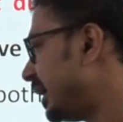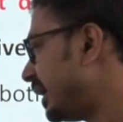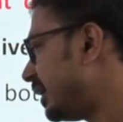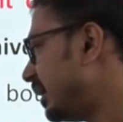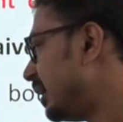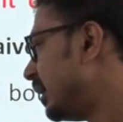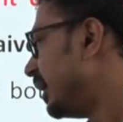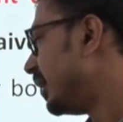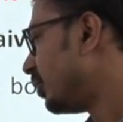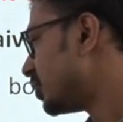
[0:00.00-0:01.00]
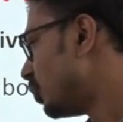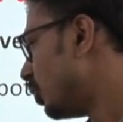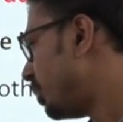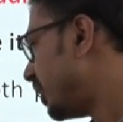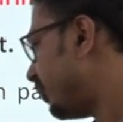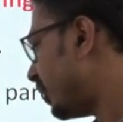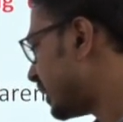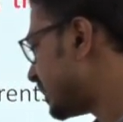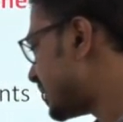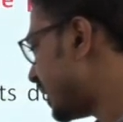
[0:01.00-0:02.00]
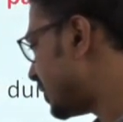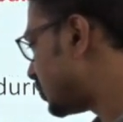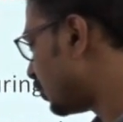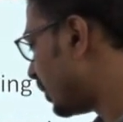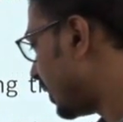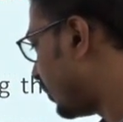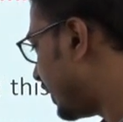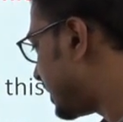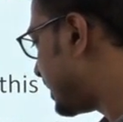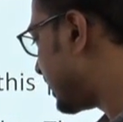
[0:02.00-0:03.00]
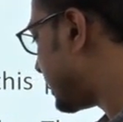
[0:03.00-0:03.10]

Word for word: that it was open for the states to request the